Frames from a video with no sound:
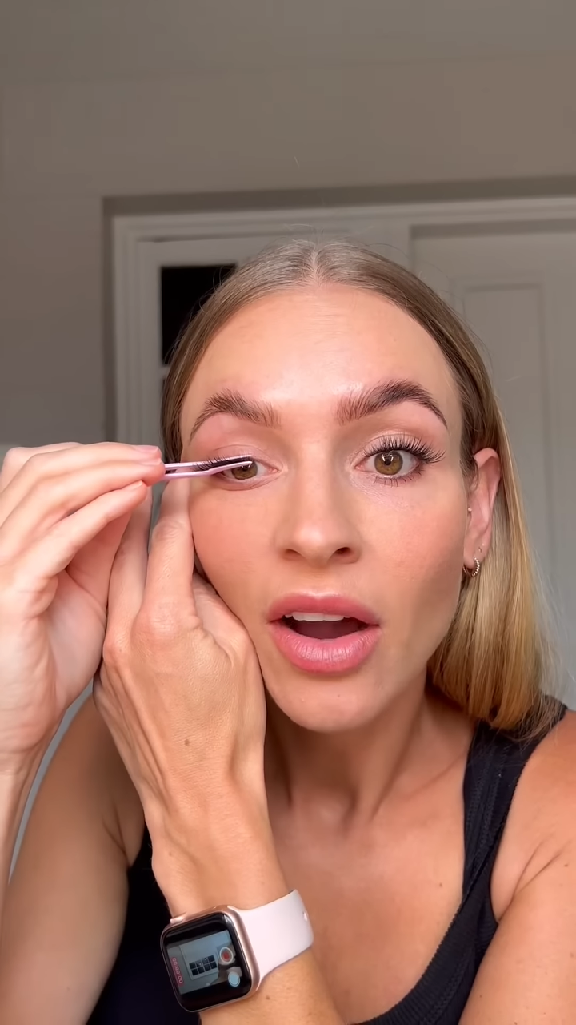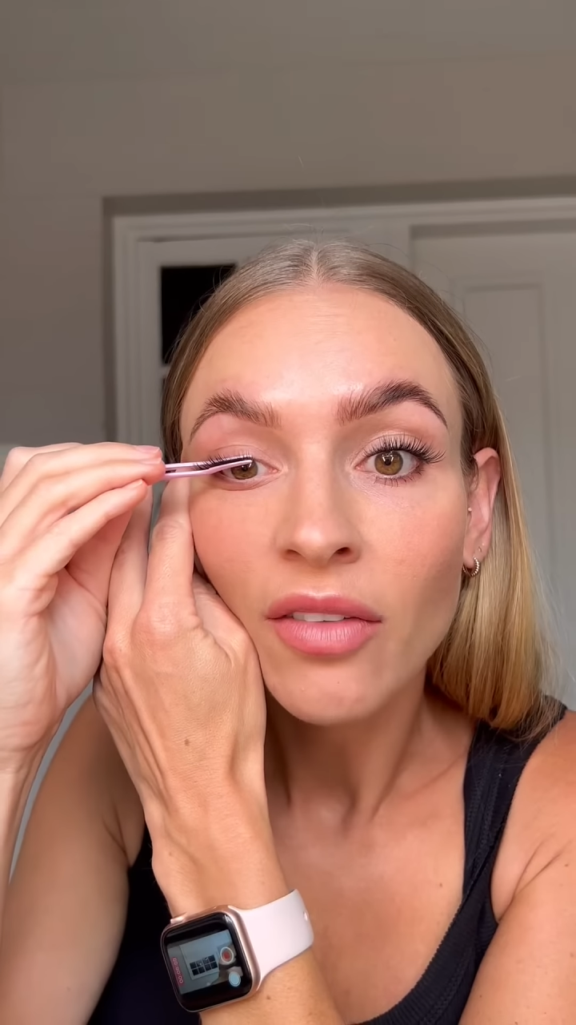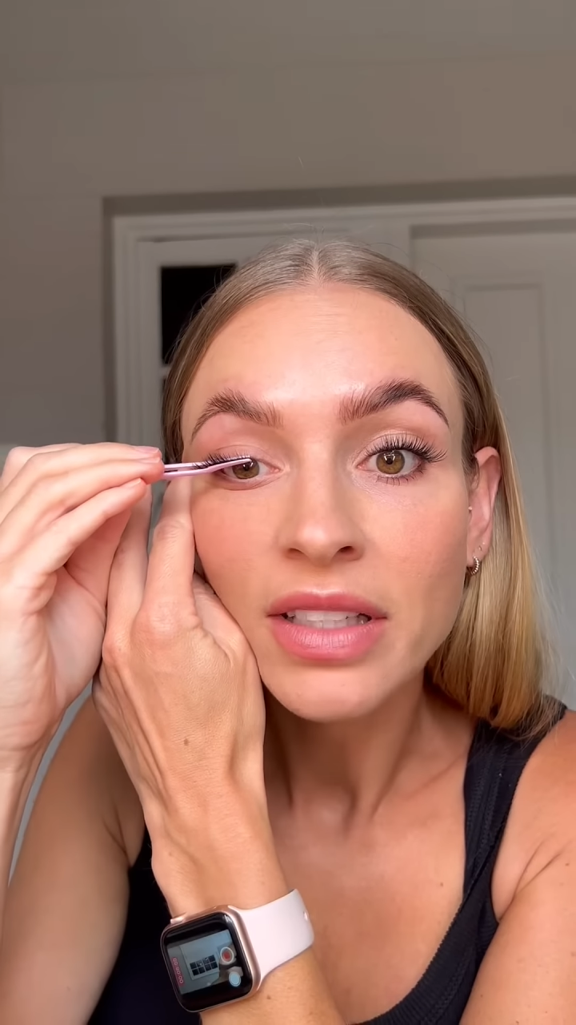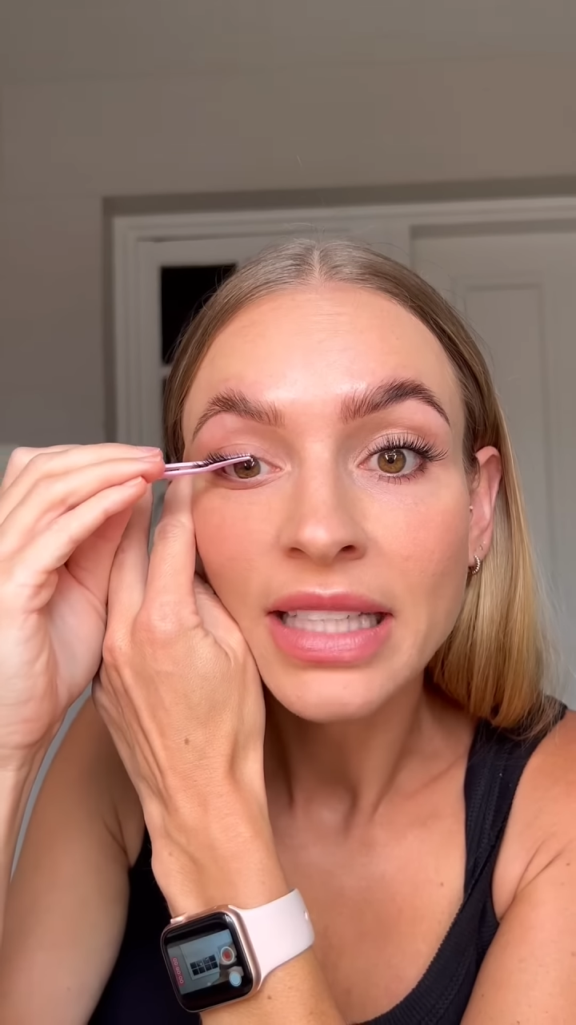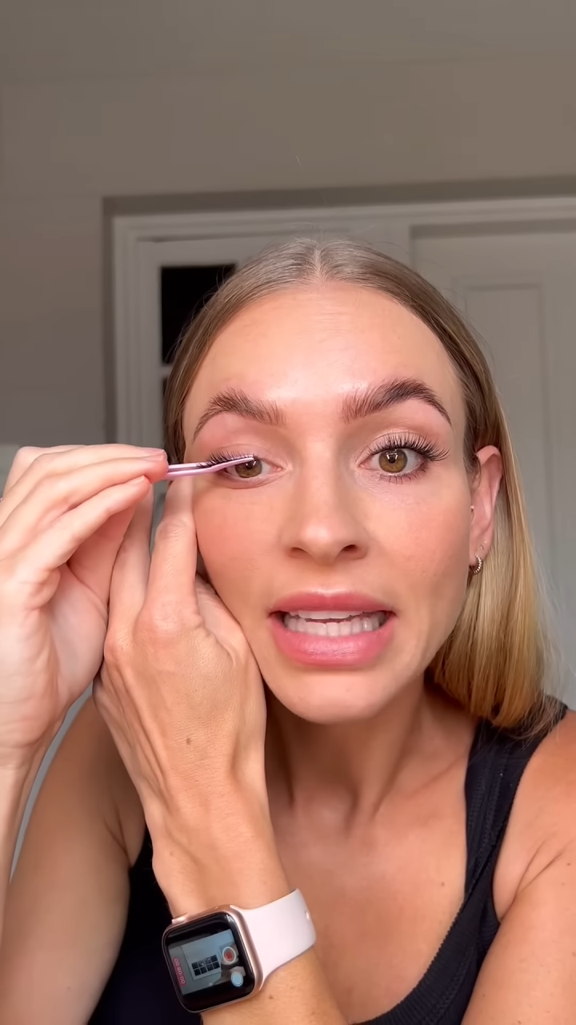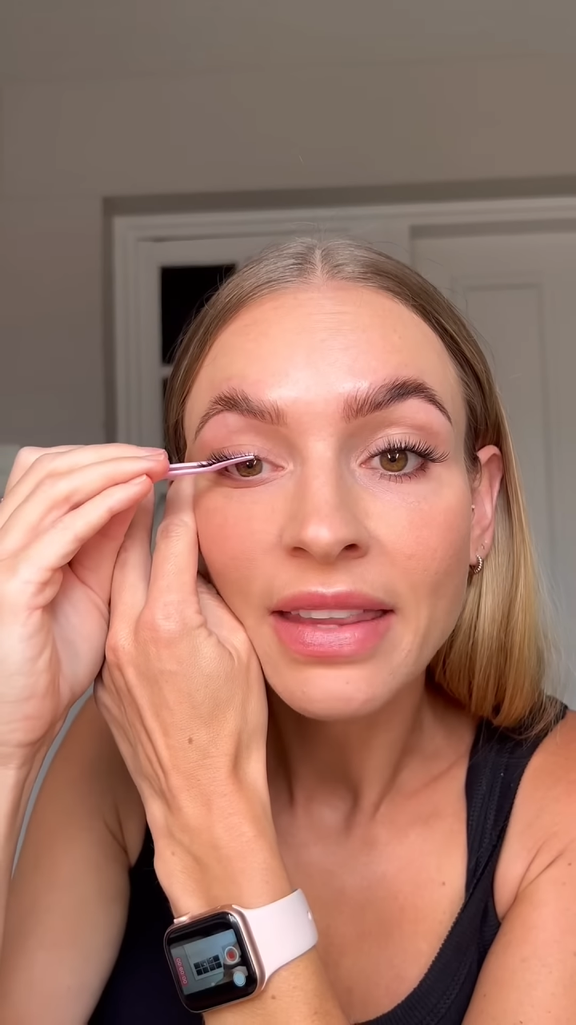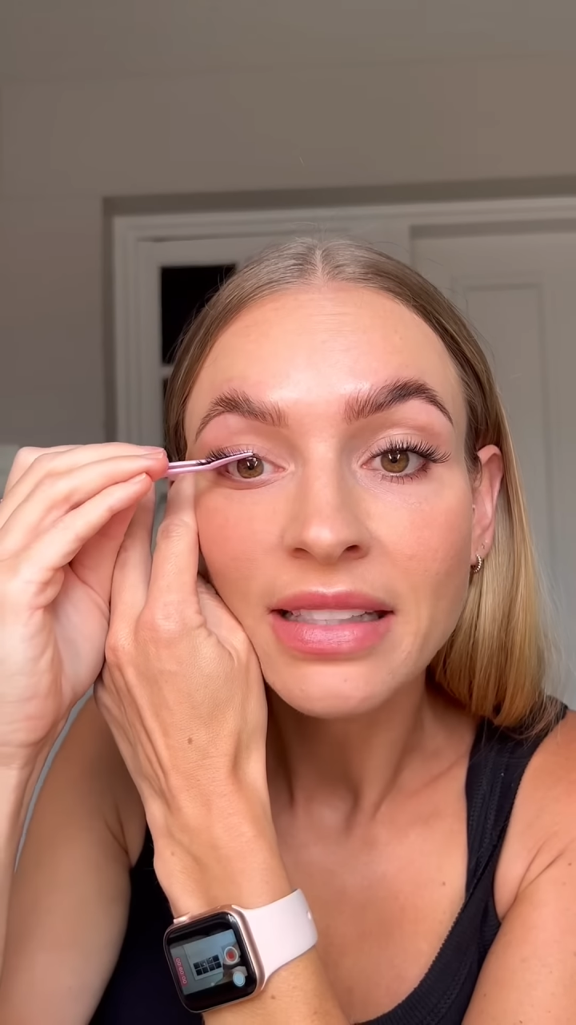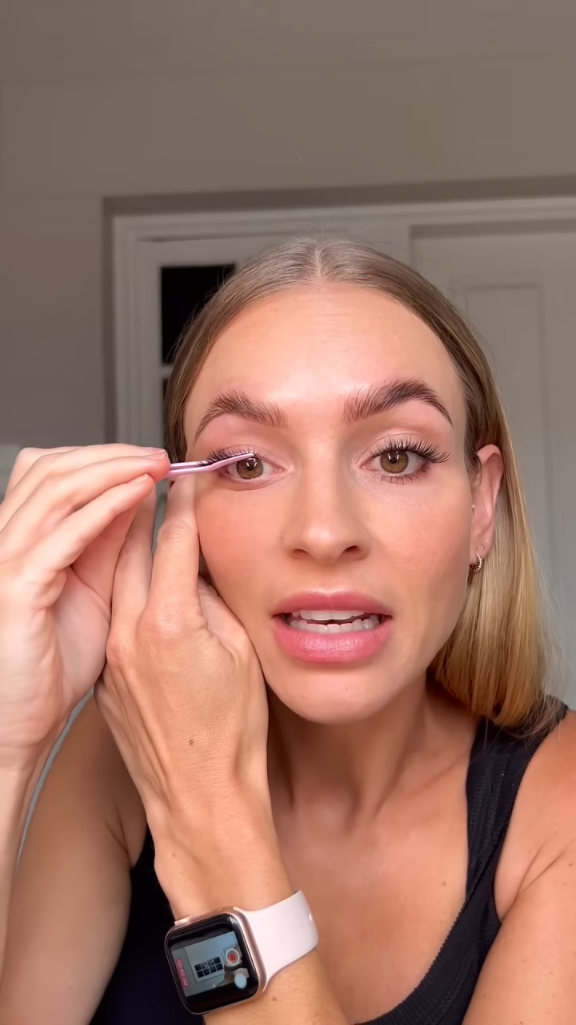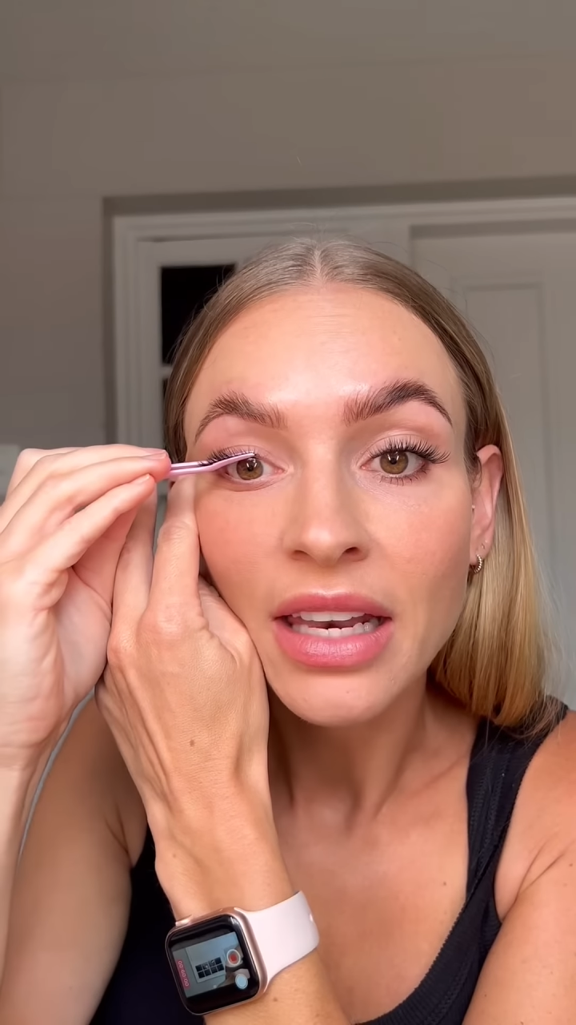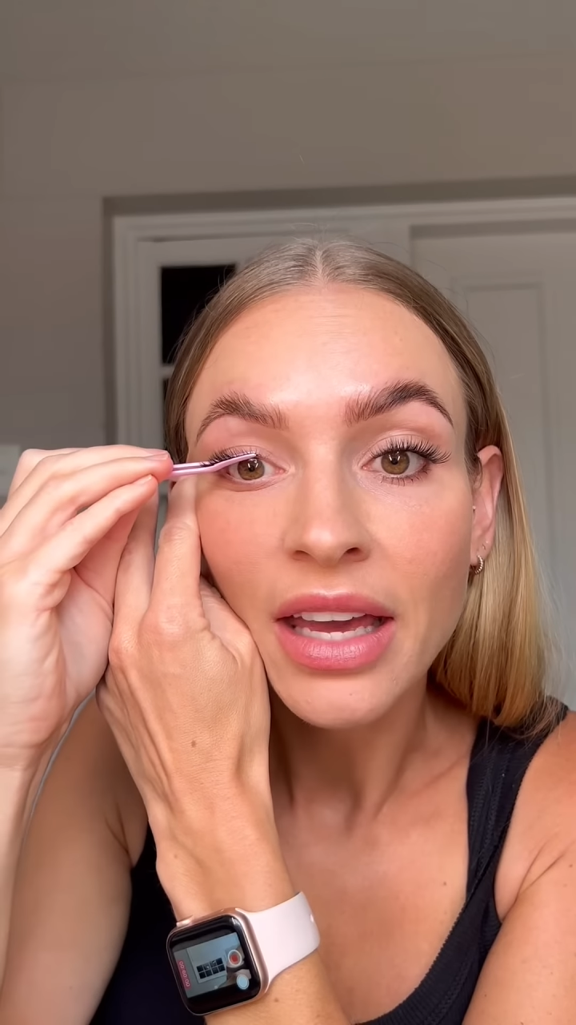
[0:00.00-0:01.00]
Obviously,
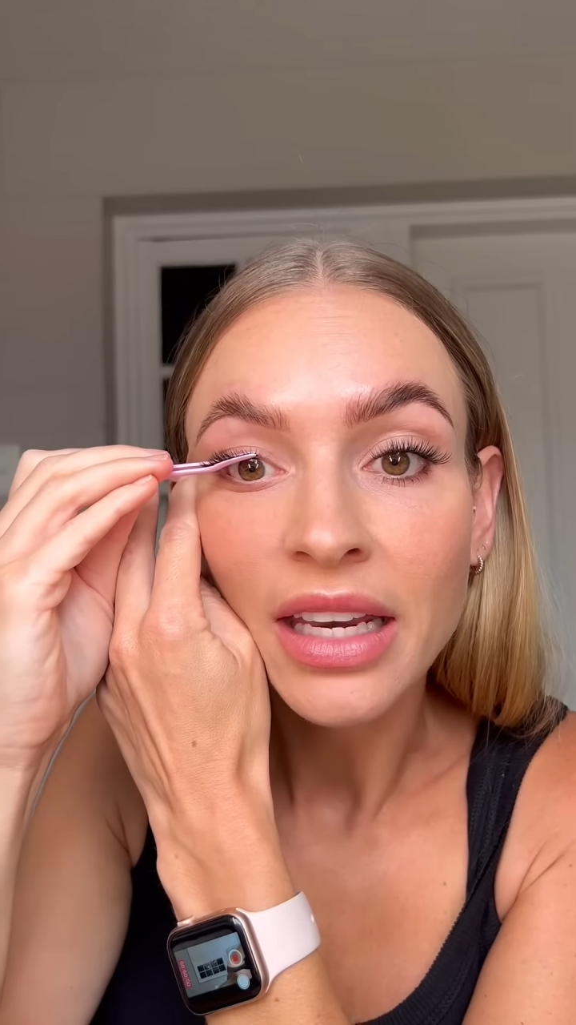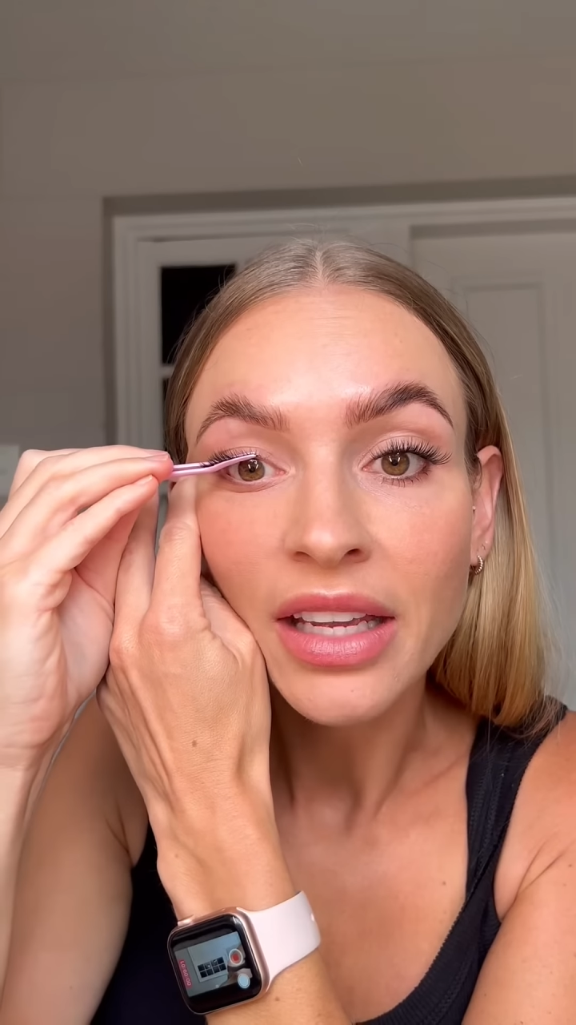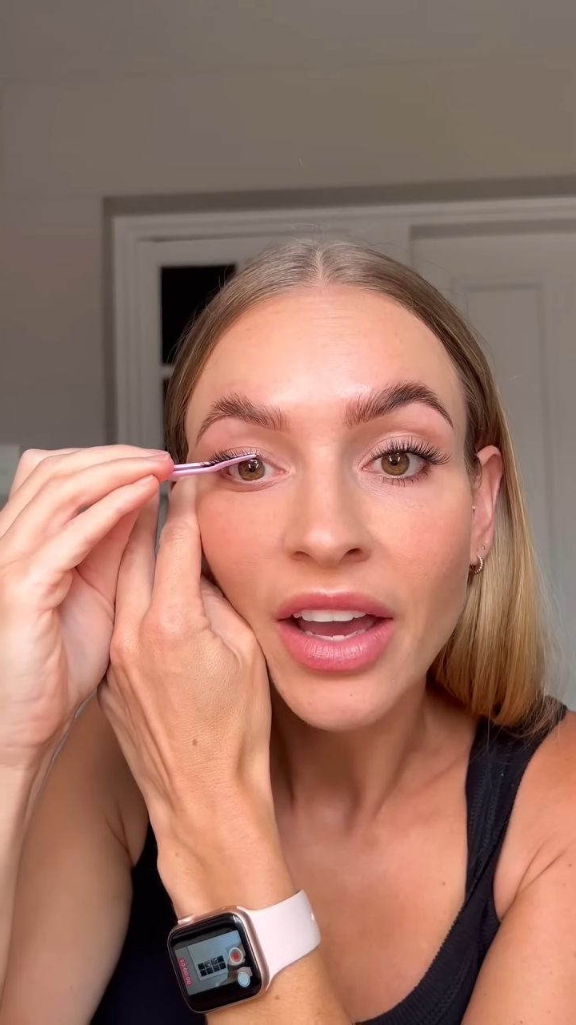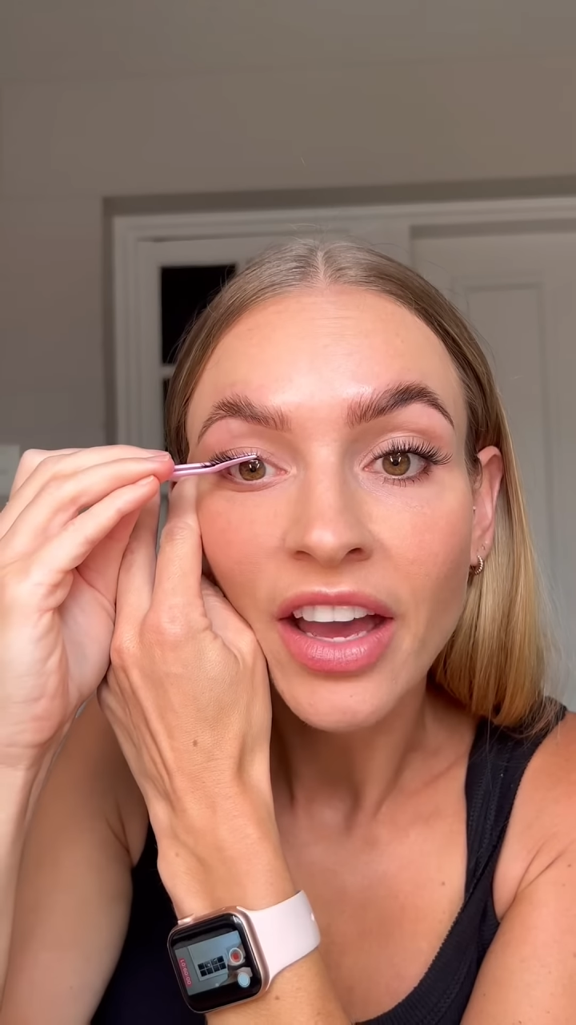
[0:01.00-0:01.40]
there's a learning